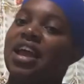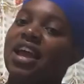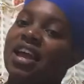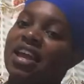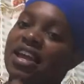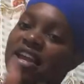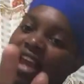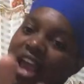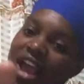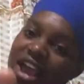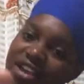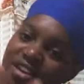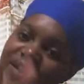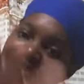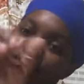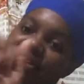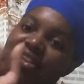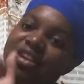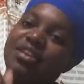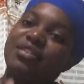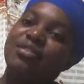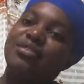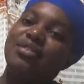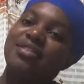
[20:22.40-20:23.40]
Get your
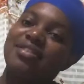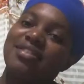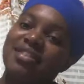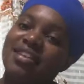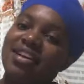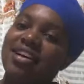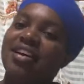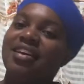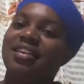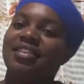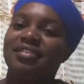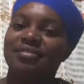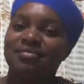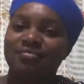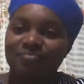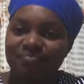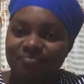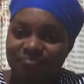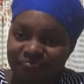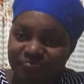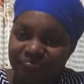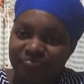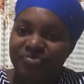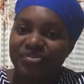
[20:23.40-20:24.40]
nails done
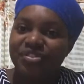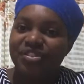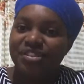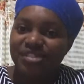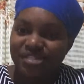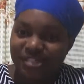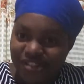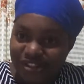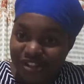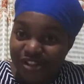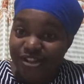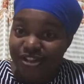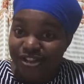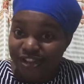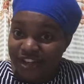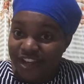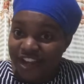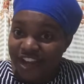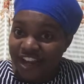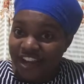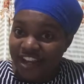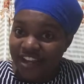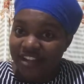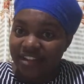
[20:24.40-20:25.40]

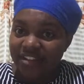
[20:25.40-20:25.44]
today.